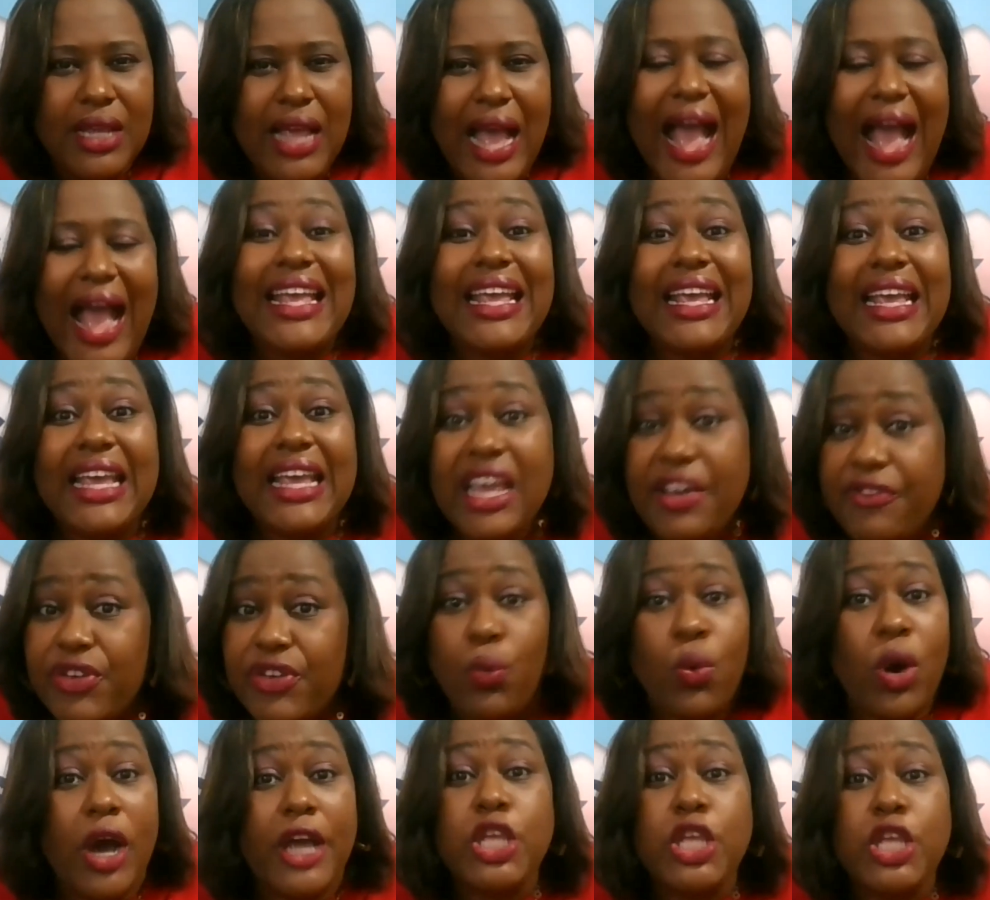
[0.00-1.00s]
and give you
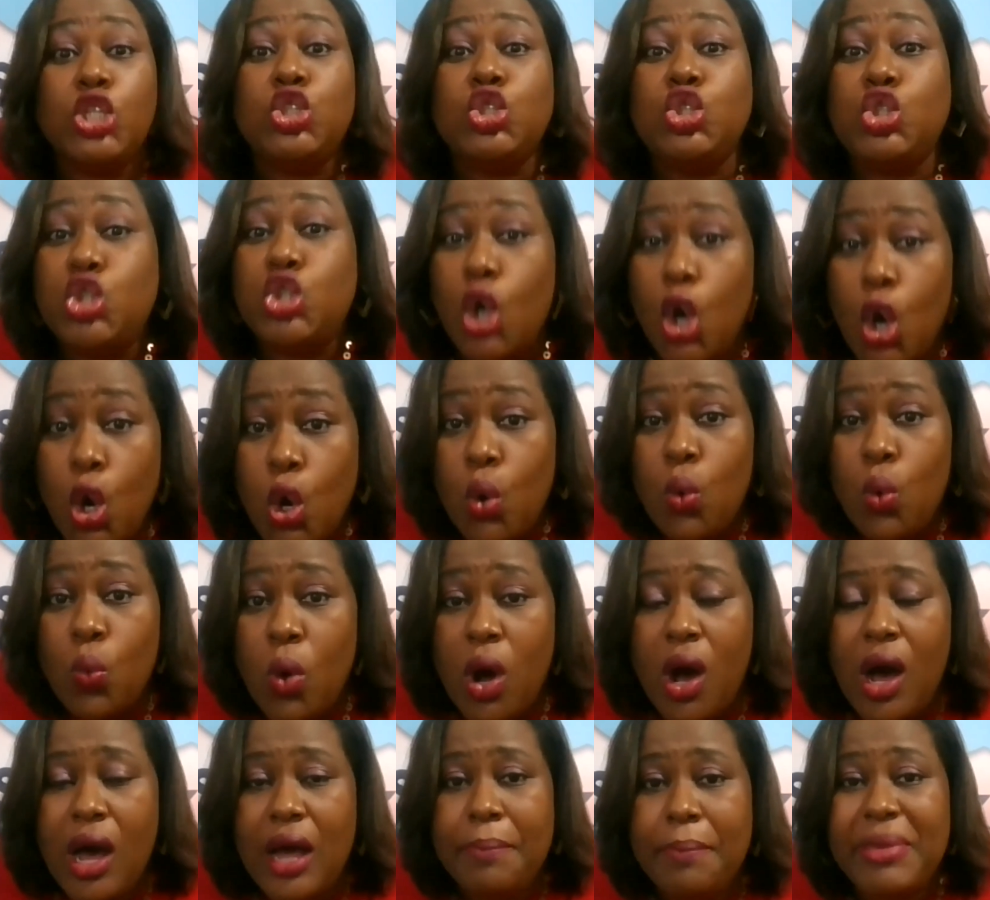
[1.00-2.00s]
what you don't
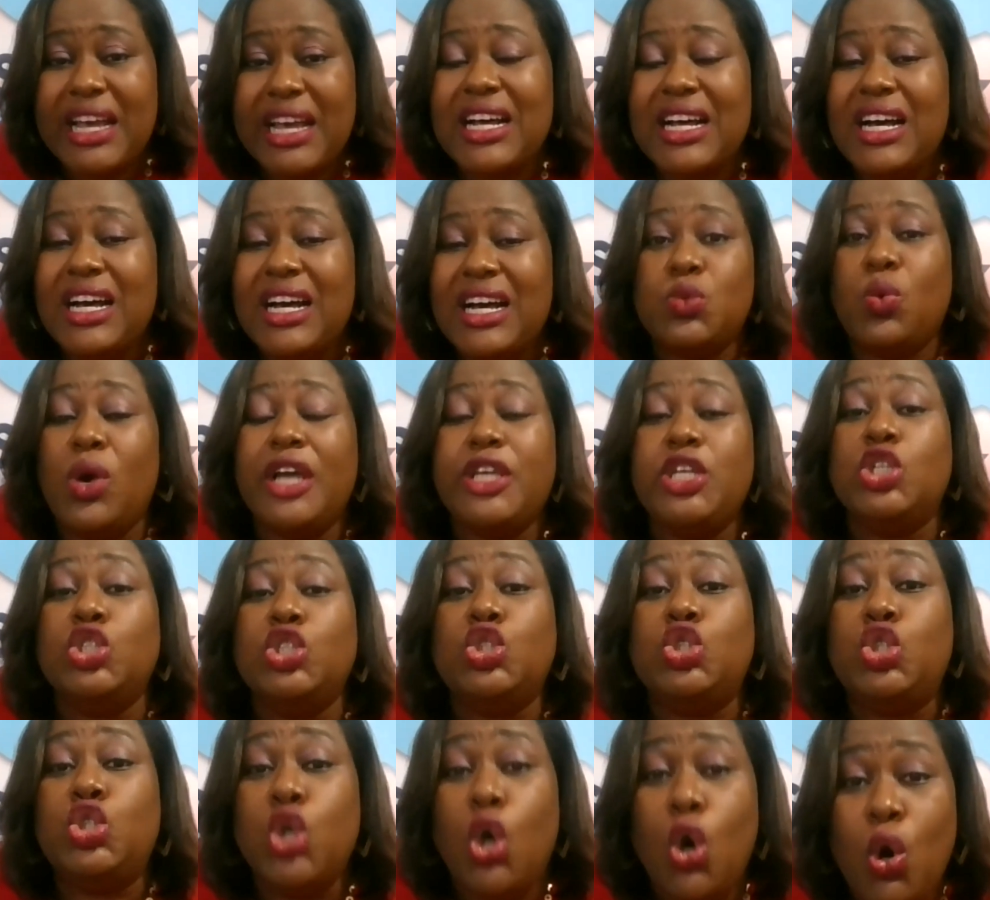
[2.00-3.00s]
want, because what you
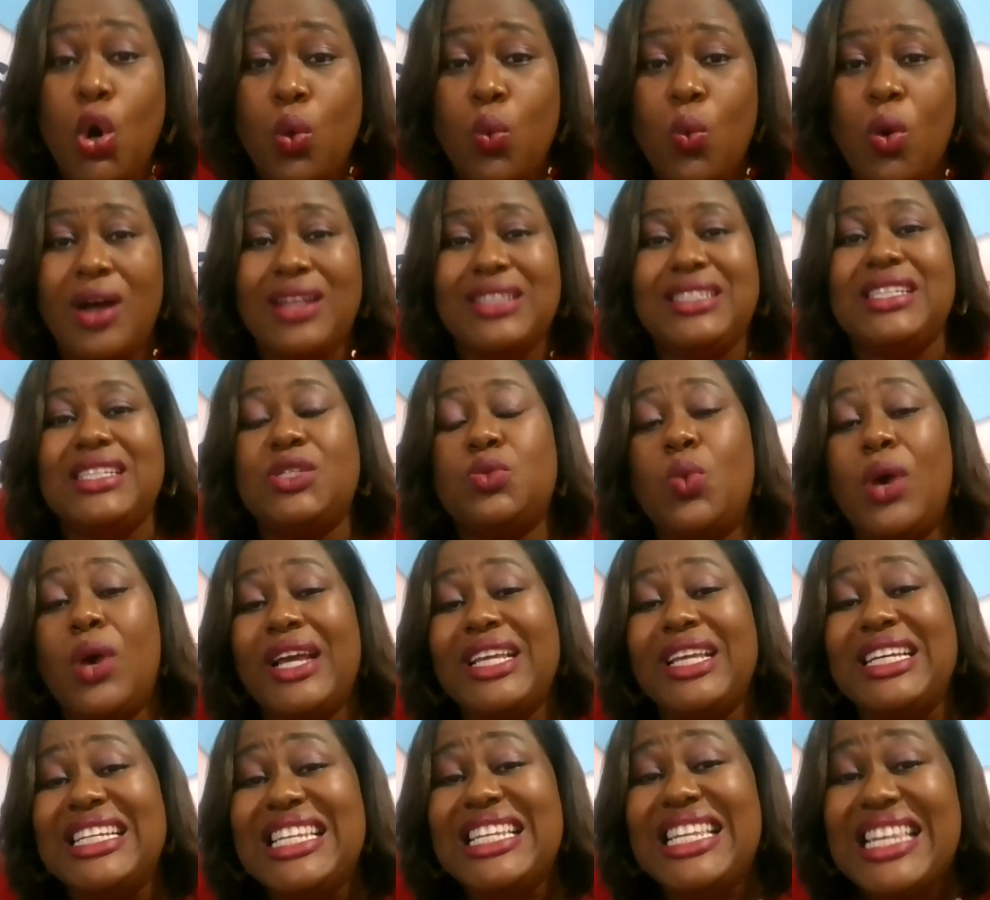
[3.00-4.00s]
don't want is what
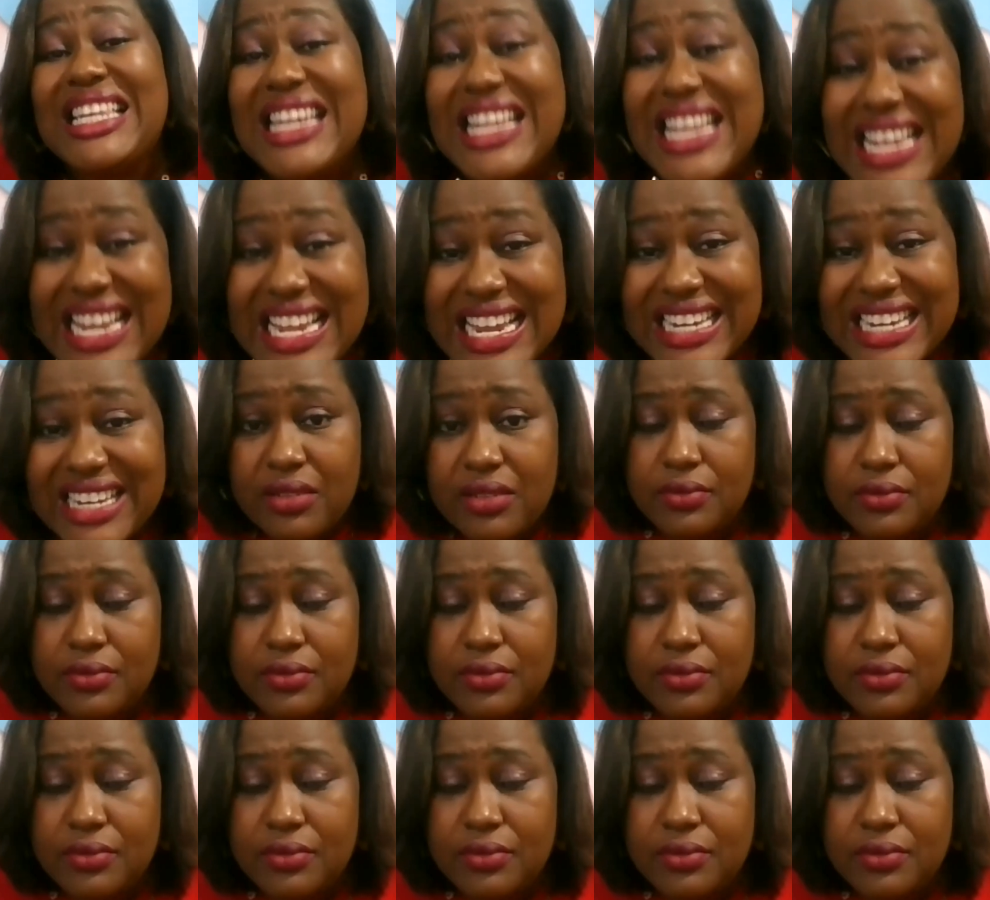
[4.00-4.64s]
you need.